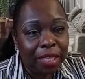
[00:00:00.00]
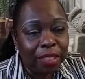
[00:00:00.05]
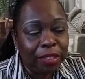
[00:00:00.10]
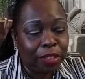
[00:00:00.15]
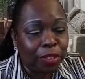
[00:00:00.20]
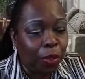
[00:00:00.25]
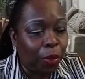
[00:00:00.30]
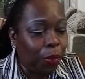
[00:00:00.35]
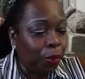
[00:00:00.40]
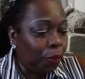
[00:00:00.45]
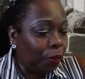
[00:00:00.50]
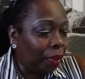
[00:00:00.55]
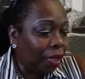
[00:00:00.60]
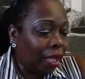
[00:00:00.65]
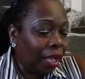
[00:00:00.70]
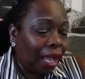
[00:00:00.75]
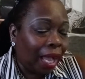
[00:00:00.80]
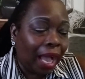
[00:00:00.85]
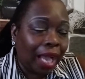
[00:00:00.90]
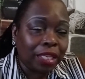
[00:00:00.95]
So
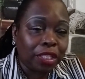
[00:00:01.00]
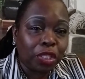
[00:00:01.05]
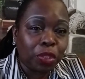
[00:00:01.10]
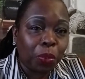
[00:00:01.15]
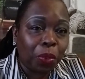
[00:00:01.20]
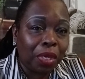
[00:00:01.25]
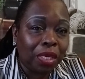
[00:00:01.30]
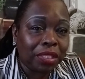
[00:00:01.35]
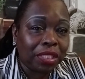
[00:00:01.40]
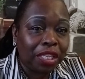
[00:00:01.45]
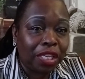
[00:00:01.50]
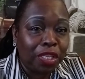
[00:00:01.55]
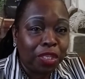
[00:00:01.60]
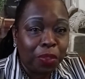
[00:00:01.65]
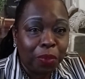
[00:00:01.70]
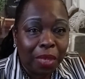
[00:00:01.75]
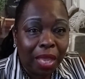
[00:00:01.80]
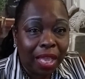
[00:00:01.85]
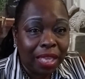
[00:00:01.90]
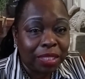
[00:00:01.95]
I just want to tell
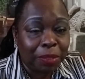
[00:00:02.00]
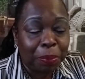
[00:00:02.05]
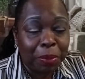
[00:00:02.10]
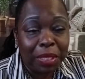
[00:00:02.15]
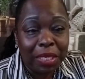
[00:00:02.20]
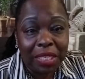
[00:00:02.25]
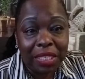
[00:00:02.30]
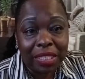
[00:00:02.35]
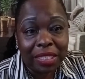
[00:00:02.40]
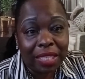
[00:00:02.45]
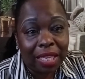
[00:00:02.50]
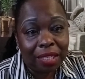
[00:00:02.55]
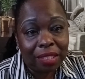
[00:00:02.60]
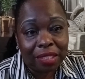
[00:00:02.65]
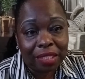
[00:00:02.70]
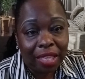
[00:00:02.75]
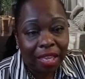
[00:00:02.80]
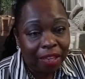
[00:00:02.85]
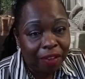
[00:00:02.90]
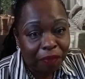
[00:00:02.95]
you guys, please stay
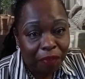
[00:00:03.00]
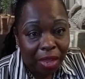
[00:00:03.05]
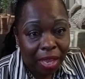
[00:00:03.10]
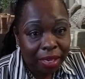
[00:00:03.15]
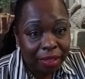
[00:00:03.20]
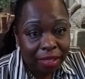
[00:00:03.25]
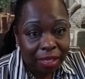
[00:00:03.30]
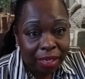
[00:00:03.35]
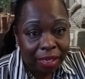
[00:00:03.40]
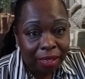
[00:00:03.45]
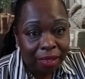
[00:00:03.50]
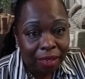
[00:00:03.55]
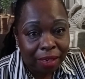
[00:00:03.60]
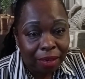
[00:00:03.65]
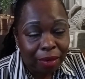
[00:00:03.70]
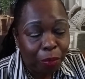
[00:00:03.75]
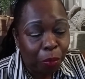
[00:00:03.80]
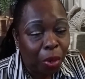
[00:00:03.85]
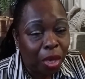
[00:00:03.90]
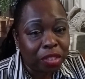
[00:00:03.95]
safe out
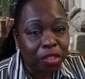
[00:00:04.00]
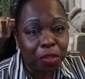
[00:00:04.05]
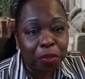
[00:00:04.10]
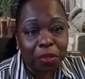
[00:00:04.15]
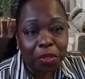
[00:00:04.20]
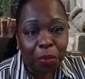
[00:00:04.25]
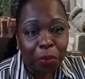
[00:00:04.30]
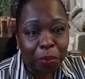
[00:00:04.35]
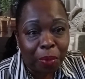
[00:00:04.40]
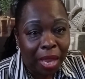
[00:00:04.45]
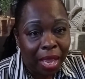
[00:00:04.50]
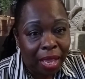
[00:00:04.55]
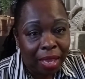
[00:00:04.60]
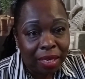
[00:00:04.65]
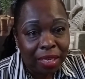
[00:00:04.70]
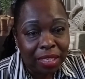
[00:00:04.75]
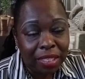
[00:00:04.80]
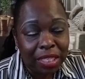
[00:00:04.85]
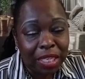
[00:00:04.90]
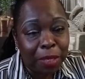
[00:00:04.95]
there. Watch your
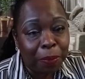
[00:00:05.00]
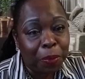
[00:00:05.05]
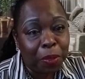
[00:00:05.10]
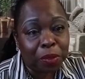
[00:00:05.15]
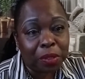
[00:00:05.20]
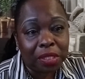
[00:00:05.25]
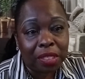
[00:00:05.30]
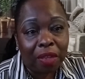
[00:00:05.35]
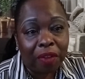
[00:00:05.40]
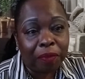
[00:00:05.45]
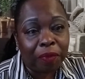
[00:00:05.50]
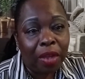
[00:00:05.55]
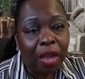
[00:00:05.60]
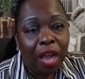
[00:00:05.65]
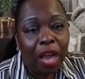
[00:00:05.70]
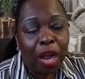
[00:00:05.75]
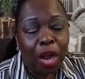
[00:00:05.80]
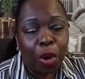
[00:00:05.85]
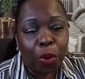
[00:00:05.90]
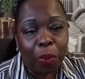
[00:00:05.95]
surroundings. Keep yourself
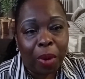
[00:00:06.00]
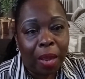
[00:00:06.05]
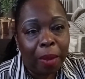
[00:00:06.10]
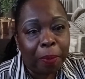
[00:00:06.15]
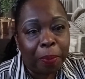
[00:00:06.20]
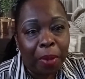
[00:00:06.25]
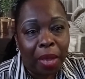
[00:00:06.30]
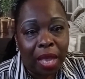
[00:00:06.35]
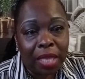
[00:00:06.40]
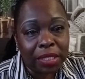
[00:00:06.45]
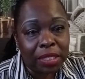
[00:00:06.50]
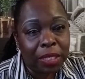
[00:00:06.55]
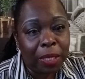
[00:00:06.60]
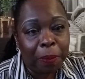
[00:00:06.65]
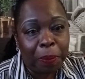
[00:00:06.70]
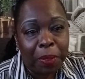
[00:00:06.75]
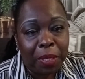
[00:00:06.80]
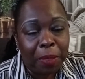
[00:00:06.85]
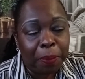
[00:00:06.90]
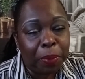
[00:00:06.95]
around
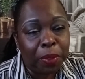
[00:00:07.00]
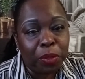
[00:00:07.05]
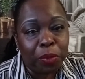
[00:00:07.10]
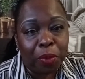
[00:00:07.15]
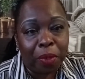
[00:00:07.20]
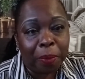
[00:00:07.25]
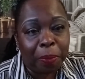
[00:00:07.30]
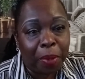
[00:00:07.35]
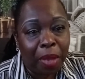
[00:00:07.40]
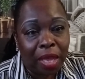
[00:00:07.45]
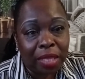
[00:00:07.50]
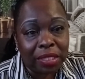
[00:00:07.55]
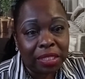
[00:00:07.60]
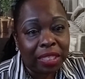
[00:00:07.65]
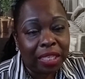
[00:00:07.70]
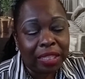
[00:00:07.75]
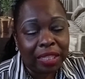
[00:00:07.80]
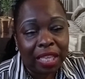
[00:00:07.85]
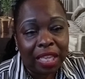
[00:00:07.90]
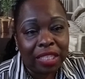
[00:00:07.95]
positive people doing
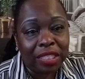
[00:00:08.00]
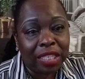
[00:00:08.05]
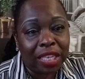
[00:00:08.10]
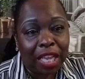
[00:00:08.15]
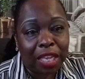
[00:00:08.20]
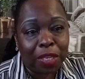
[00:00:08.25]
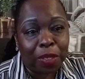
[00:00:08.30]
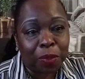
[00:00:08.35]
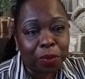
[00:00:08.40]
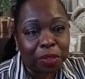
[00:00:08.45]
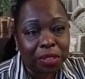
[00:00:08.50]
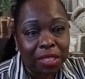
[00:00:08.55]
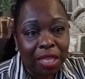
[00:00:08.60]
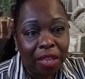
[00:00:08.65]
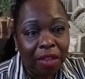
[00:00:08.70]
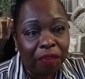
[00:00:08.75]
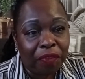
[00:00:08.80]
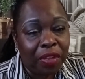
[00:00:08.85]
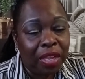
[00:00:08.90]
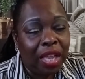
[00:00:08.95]
positive things like
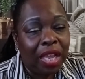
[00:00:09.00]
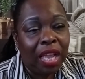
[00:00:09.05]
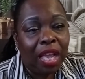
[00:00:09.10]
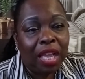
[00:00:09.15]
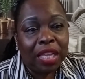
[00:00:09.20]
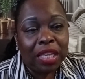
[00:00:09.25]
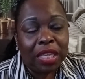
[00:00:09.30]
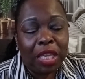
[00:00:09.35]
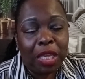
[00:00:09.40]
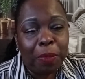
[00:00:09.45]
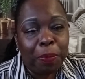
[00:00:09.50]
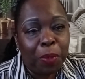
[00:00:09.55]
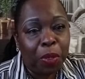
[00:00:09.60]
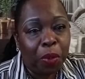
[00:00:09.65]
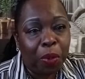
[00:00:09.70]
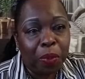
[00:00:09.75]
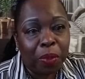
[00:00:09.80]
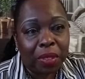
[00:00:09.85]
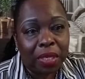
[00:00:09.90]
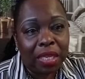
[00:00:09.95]
yourself. Keep
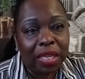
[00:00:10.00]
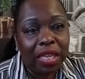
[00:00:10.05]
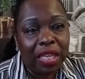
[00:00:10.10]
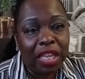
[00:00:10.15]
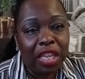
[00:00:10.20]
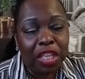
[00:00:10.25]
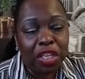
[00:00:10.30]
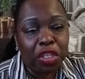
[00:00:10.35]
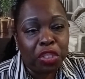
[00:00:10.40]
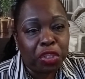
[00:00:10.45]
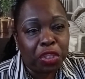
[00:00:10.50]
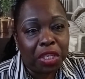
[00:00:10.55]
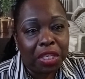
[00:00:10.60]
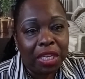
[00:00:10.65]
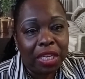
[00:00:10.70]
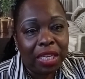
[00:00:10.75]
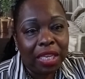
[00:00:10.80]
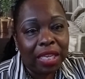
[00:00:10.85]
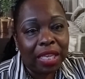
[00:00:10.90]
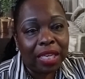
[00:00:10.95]
your
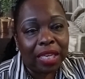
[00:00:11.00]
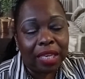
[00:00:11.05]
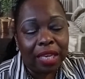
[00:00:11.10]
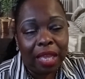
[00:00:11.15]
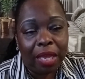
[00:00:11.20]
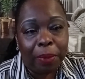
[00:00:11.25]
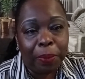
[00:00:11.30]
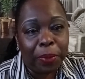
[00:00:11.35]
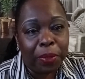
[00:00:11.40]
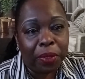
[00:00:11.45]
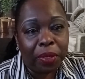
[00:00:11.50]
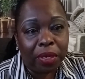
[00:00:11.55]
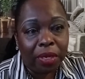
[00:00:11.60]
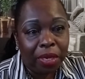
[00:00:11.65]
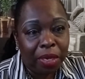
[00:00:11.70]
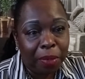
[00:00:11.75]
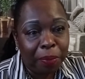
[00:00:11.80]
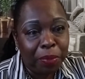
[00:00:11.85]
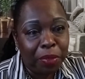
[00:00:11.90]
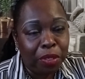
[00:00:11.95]
energy level
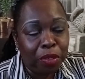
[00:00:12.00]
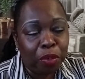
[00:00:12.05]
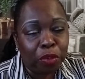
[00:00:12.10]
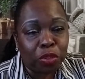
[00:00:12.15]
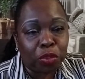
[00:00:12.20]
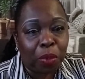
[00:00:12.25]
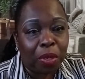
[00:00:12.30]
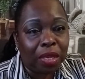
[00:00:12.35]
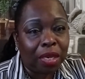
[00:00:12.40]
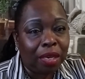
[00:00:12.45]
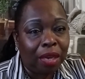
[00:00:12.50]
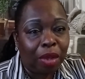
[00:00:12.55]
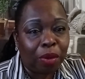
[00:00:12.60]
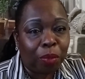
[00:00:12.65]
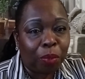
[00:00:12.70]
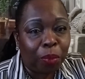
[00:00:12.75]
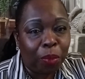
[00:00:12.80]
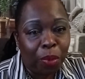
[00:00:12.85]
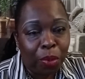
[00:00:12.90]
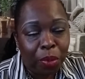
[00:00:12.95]
up. You know, drink a
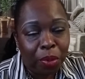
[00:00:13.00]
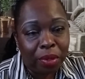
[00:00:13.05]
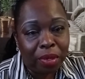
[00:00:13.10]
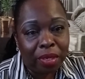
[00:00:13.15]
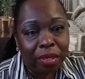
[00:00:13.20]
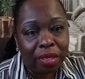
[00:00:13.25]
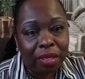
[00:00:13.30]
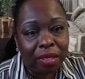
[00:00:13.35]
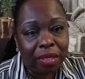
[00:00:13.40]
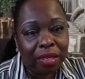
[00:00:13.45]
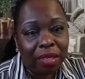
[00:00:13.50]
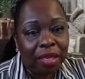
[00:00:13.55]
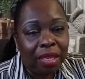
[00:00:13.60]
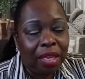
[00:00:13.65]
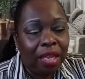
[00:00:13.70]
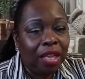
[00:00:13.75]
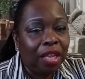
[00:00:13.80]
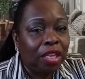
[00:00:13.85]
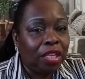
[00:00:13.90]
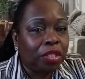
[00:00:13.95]
lot of water.
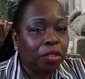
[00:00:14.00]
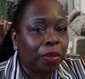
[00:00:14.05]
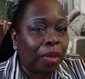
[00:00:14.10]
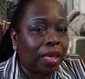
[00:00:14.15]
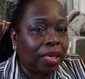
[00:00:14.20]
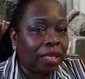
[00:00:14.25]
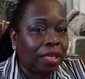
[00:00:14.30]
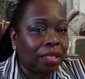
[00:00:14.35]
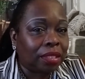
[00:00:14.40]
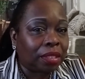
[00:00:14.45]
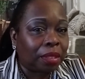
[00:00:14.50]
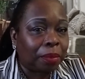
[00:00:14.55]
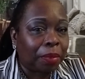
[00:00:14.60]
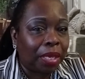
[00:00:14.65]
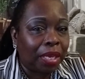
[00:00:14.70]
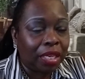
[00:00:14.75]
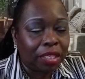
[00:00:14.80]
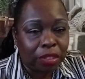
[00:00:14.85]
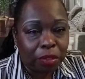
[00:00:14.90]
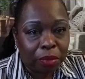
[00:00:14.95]
Try to get
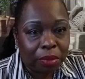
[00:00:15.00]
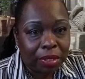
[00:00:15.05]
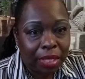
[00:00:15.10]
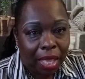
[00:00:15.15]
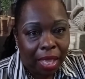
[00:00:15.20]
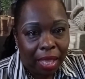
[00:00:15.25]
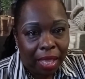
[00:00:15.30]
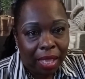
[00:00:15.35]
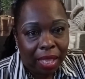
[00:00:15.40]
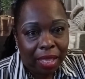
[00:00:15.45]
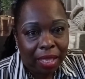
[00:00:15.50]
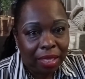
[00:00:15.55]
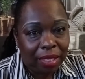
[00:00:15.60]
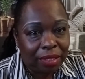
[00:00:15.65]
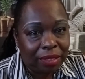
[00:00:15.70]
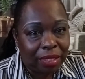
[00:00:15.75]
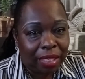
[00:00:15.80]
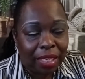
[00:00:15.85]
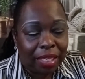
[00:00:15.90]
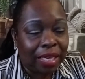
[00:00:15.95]
some
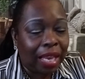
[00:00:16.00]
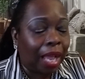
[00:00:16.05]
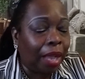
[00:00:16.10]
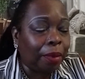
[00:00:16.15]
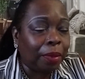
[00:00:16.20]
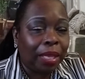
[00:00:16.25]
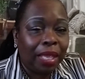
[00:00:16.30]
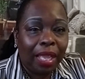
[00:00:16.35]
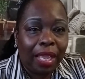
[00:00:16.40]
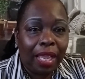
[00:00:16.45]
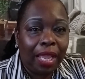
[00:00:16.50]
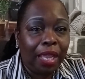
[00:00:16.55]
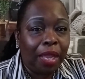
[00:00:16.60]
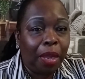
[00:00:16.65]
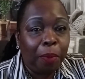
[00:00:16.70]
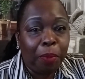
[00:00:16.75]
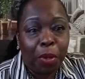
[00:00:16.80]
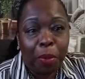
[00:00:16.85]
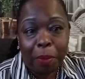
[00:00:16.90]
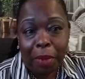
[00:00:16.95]
exercise. And I'm, hey,
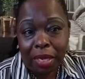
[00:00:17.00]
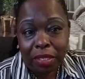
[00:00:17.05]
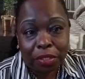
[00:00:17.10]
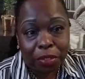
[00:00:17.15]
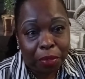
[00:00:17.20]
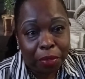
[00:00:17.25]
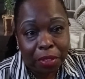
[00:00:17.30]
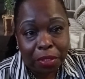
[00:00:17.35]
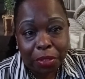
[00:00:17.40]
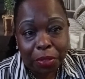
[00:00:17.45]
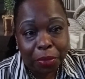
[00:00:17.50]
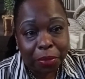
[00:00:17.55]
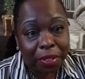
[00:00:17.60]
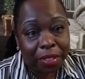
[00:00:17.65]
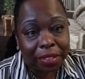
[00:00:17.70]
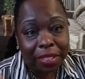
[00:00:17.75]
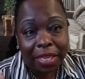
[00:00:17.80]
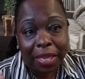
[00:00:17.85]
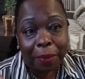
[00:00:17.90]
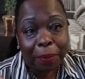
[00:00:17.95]
I'm on my journey too
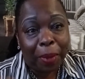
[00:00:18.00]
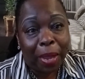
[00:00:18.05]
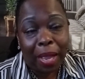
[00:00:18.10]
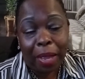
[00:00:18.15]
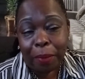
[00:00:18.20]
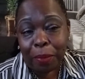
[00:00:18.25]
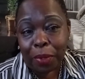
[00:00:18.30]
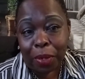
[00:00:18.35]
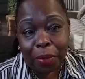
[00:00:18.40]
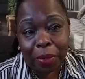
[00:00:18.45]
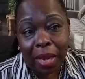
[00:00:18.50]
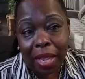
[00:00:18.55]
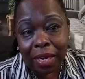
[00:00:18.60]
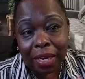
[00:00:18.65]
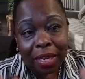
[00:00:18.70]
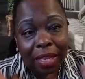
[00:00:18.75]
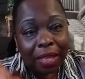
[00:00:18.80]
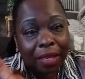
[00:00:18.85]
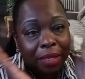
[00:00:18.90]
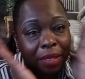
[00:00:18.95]
because, hey, by I'm going,
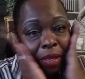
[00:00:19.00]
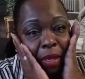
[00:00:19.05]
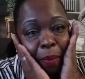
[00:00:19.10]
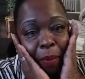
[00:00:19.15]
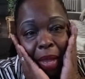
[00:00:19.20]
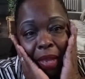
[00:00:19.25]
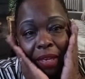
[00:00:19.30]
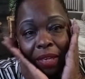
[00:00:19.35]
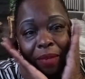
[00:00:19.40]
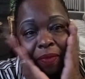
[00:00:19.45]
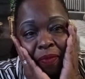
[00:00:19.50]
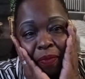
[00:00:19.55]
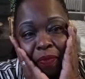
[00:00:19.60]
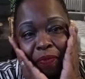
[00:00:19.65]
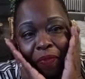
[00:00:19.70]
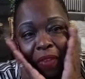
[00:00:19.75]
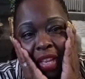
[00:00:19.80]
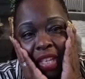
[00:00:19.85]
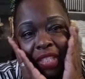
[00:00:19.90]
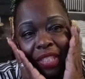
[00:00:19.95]
I look at my
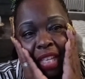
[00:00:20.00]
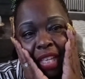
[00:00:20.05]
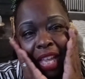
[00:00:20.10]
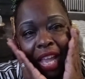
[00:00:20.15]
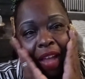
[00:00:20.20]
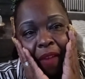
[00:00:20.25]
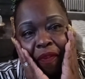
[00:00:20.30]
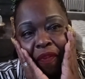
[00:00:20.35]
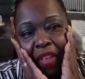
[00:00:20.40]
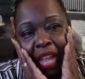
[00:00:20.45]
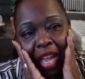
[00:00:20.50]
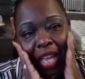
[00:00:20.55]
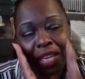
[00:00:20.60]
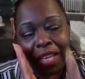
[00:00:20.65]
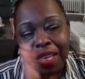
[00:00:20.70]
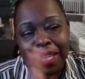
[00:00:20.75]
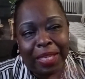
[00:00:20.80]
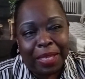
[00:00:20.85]
face done got fat.